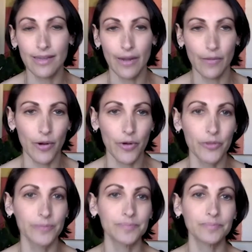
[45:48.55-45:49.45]
post that
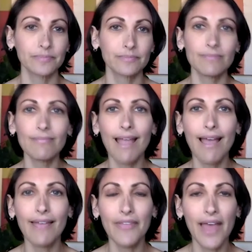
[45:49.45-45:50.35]
I wrote.
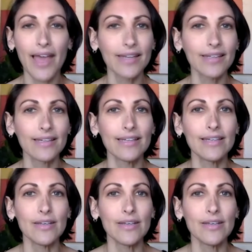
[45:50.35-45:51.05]
And then